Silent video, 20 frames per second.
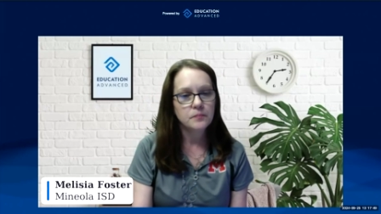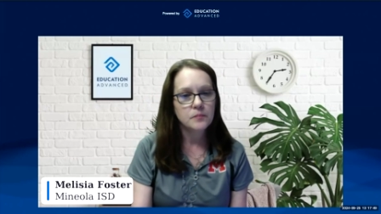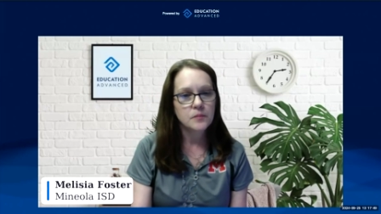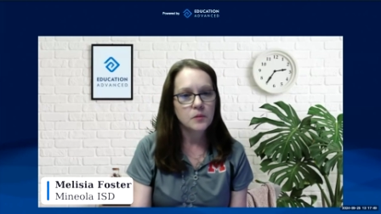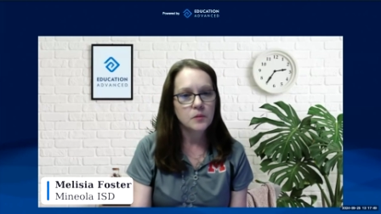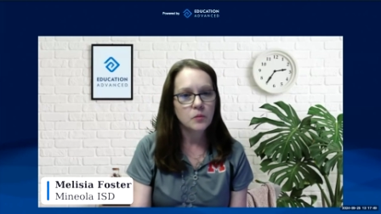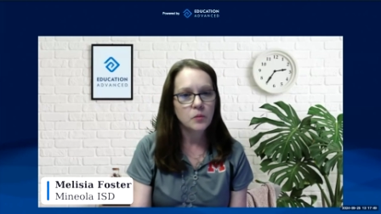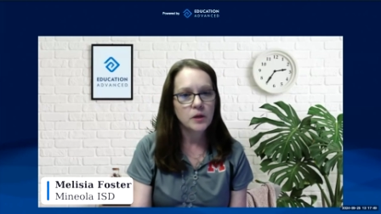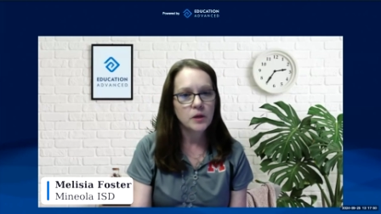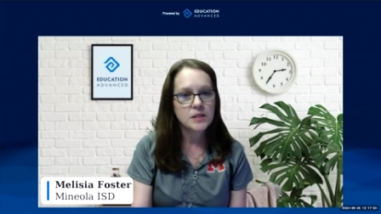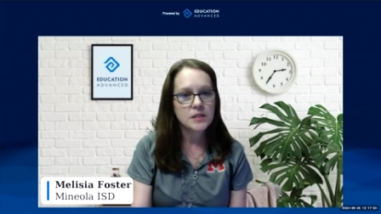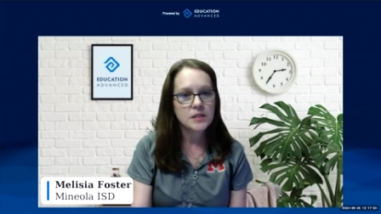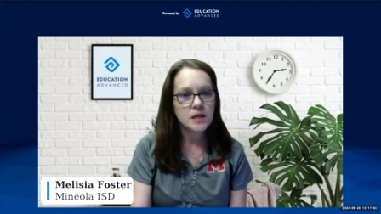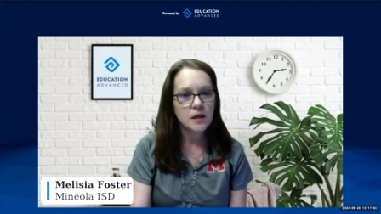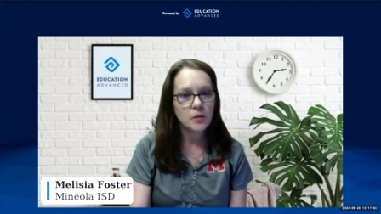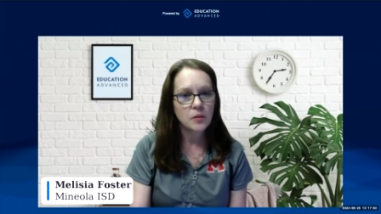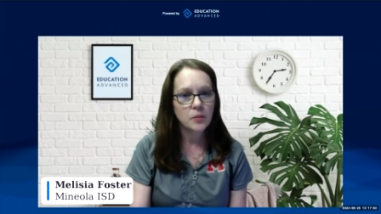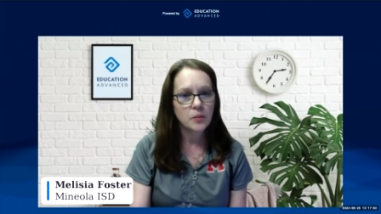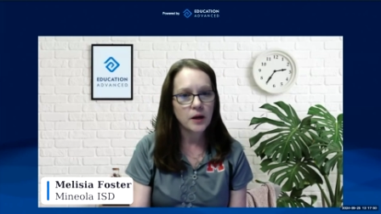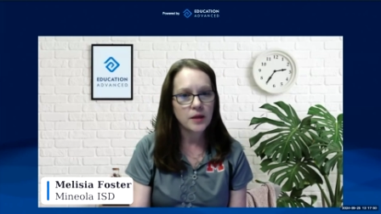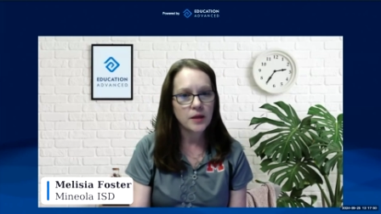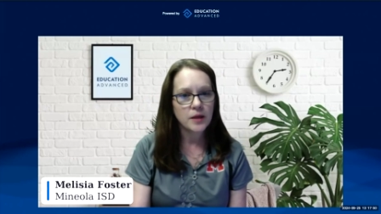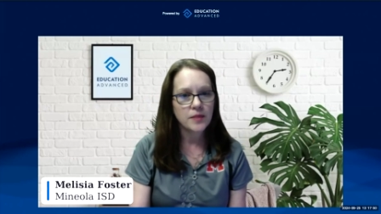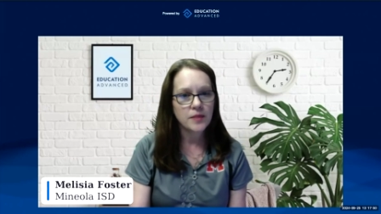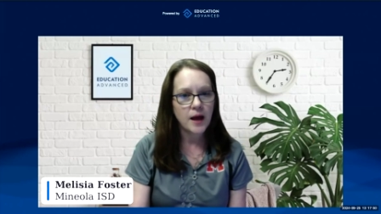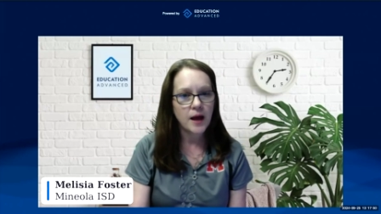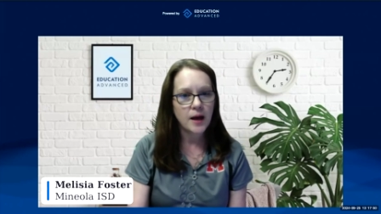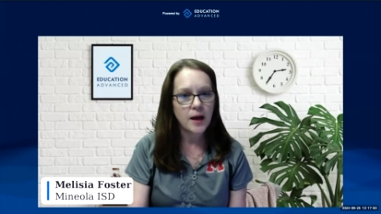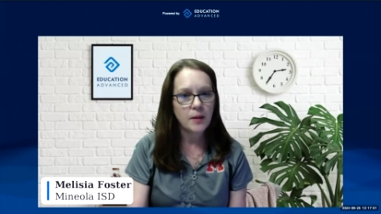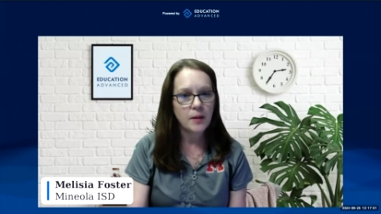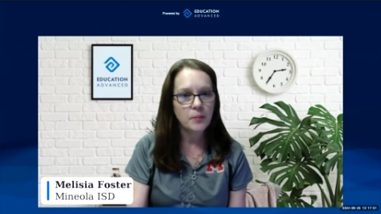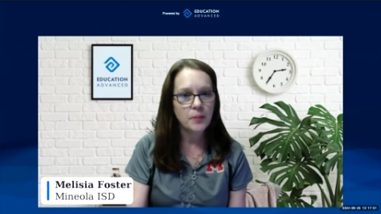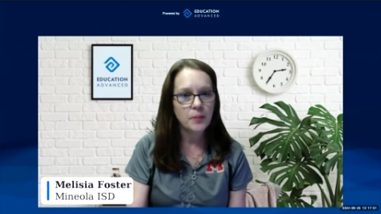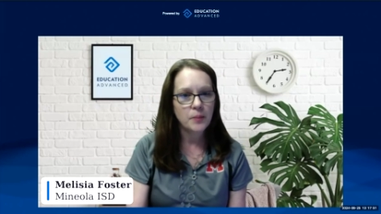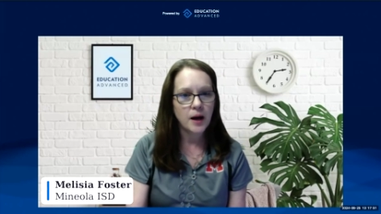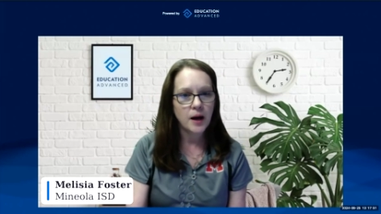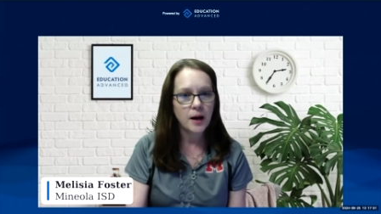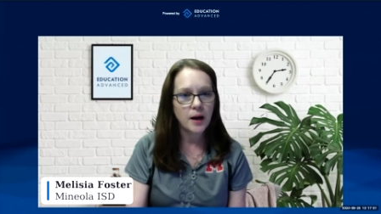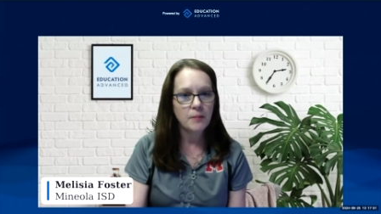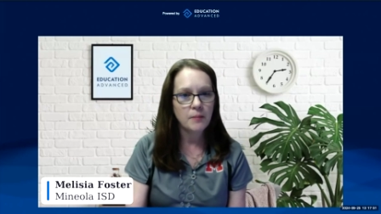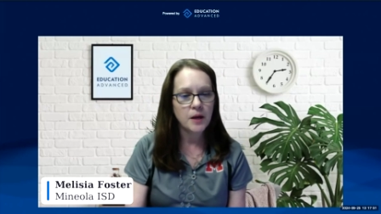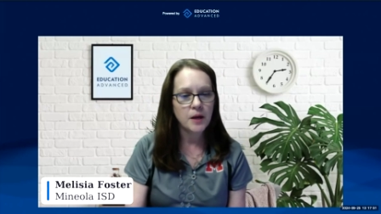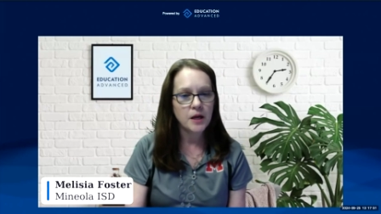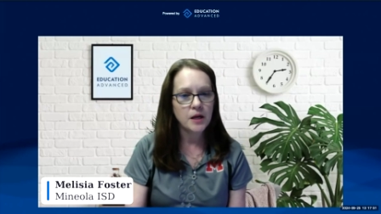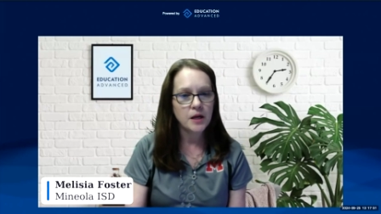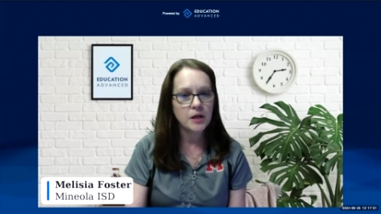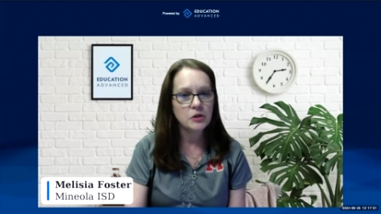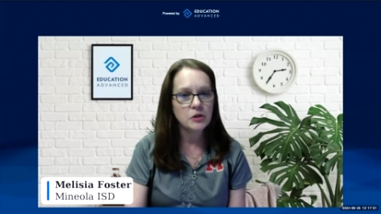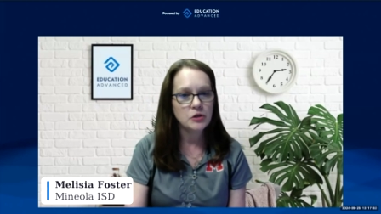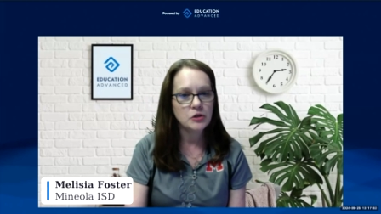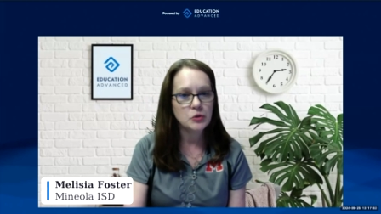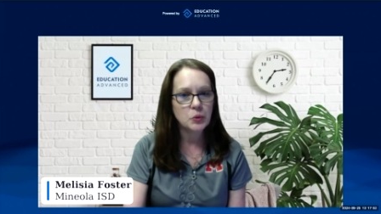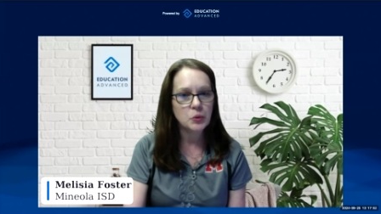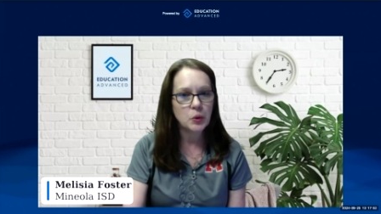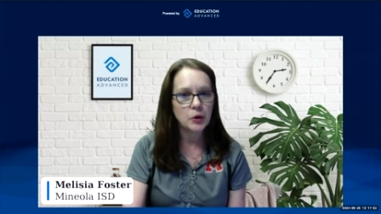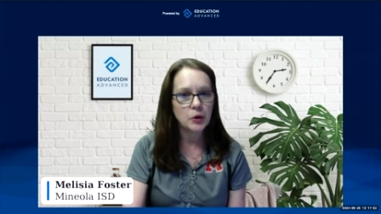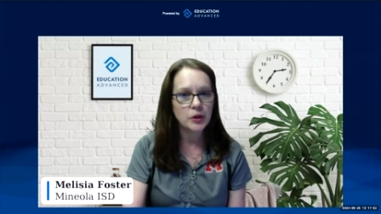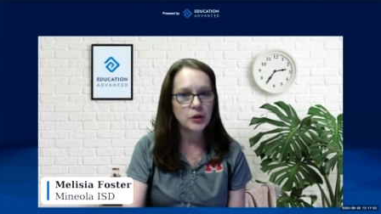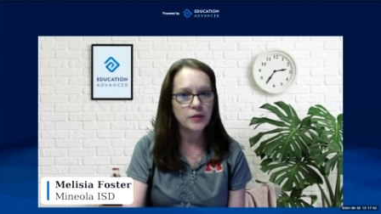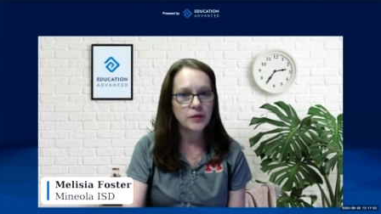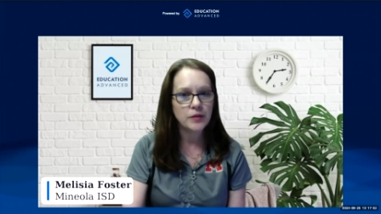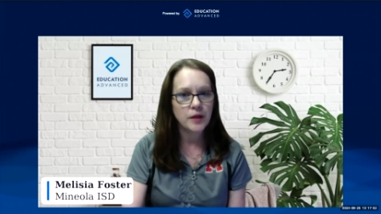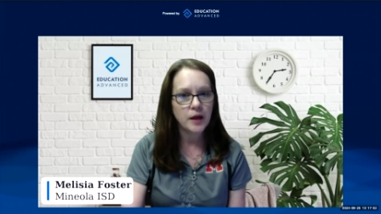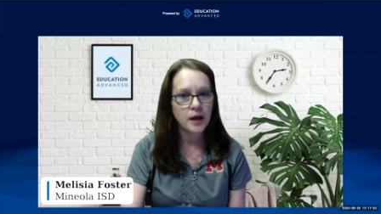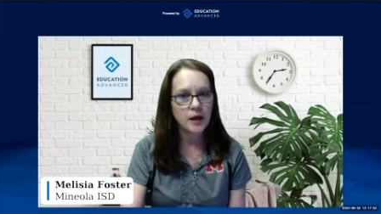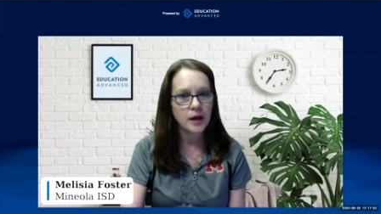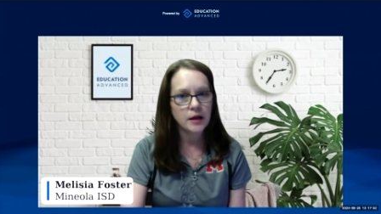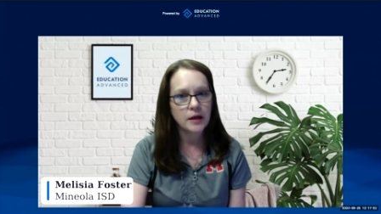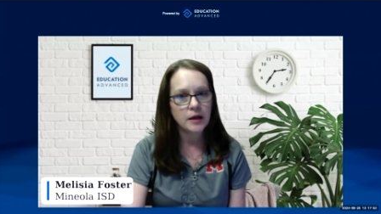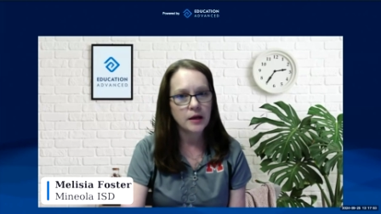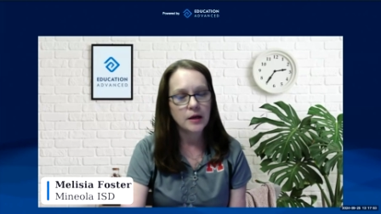we celebrate that by making sure that they